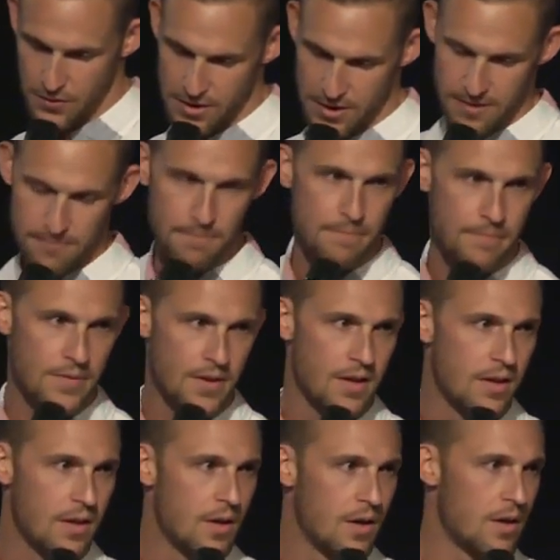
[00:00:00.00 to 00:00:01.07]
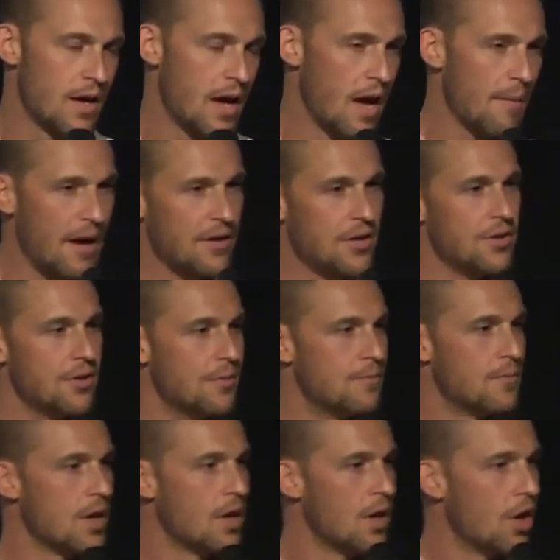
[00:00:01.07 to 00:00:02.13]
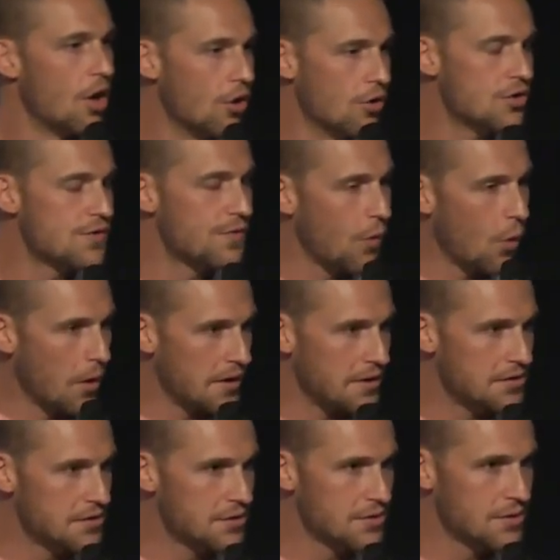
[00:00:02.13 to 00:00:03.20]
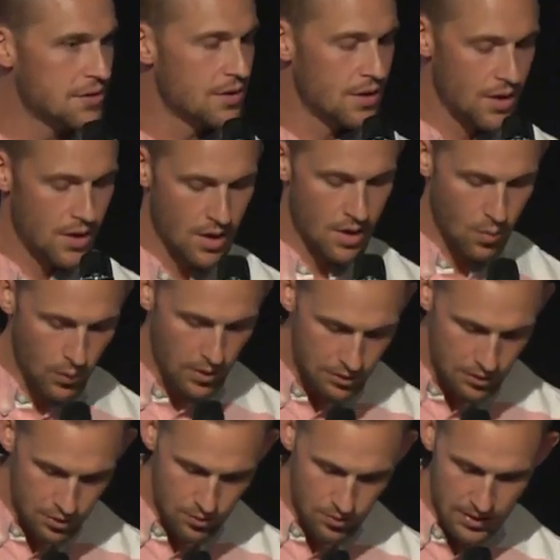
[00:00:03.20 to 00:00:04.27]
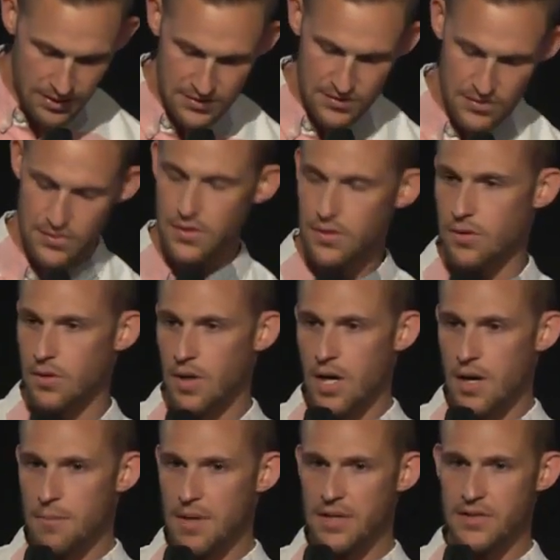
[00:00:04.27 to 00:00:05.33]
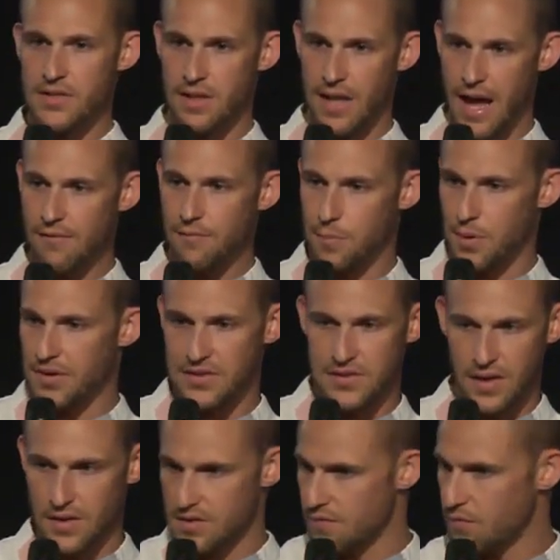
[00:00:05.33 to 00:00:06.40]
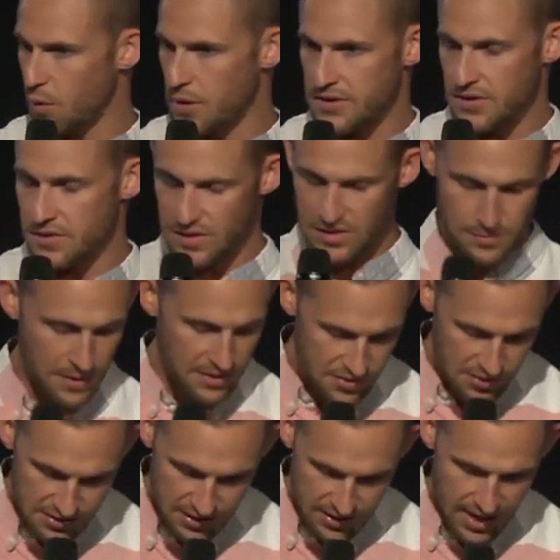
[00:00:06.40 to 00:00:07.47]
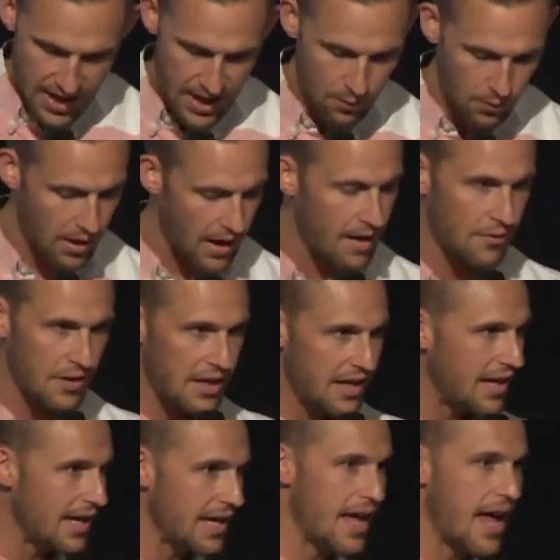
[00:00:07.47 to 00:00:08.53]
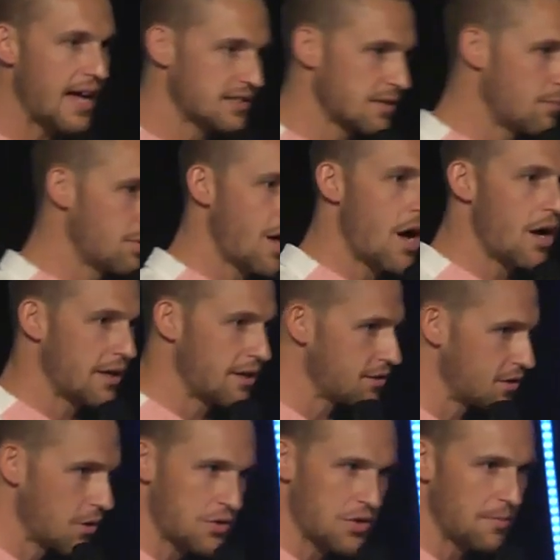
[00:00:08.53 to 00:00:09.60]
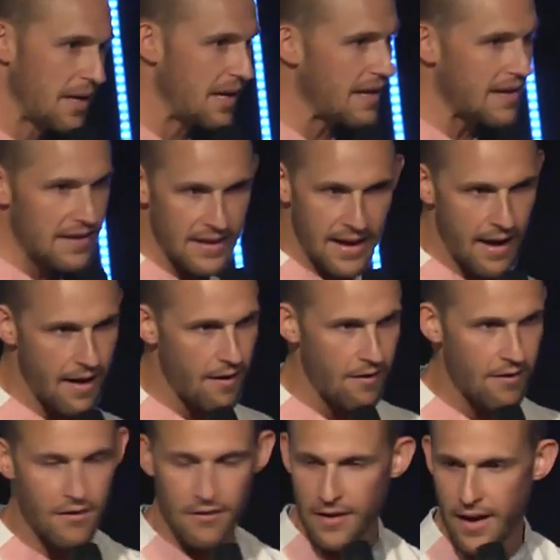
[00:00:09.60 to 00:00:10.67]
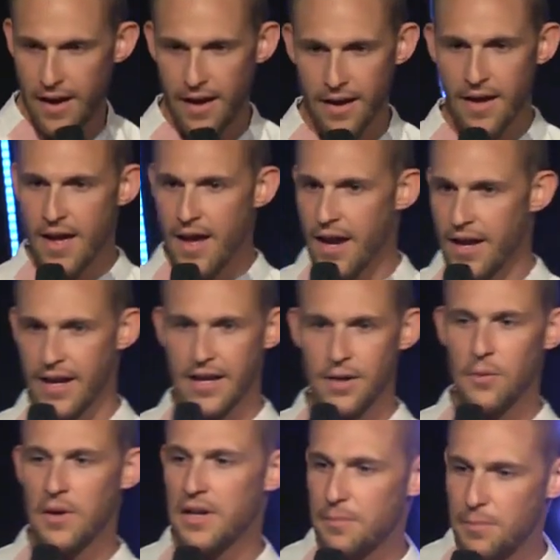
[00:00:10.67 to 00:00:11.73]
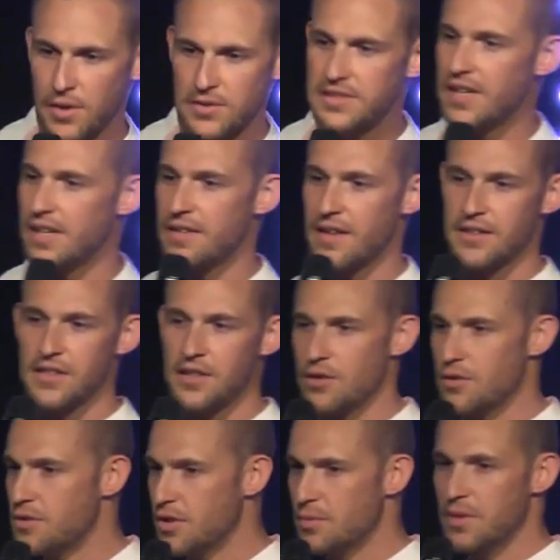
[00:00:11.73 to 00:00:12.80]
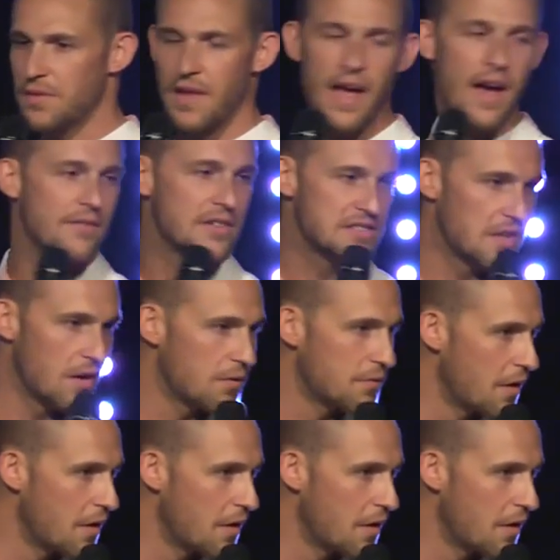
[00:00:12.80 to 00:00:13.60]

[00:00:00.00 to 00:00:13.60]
for him. How about you? Whose voice will you listen to? because life brings tons of voices, especially today where every idiot has a blog and a social media account, okay? And anyone can post anything to YouTube if they have a cell